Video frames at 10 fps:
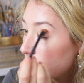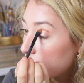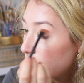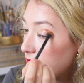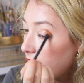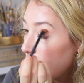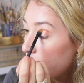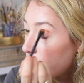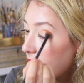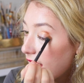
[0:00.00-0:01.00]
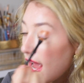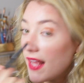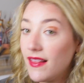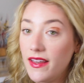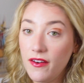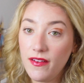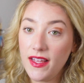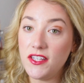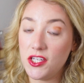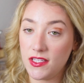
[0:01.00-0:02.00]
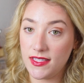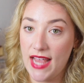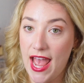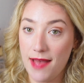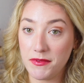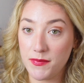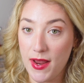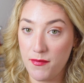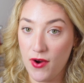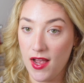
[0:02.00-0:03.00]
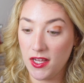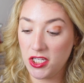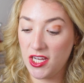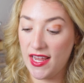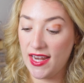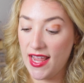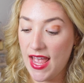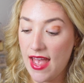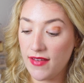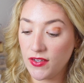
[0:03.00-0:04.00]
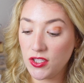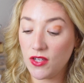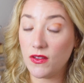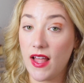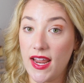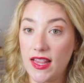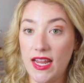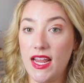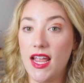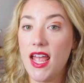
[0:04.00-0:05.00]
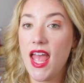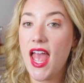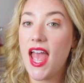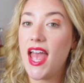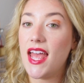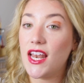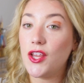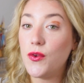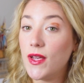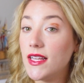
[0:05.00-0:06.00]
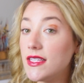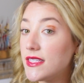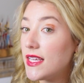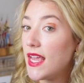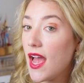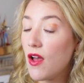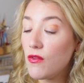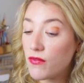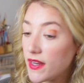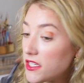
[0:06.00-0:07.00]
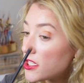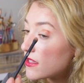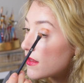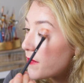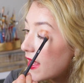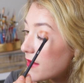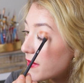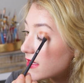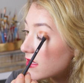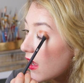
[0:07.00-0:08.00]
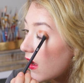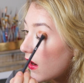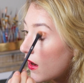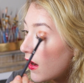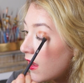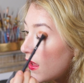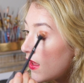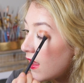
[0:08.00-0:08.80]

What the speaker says: So right away, I literally just tapped my brush in it ever so lightly, and you can see how rich the pigments are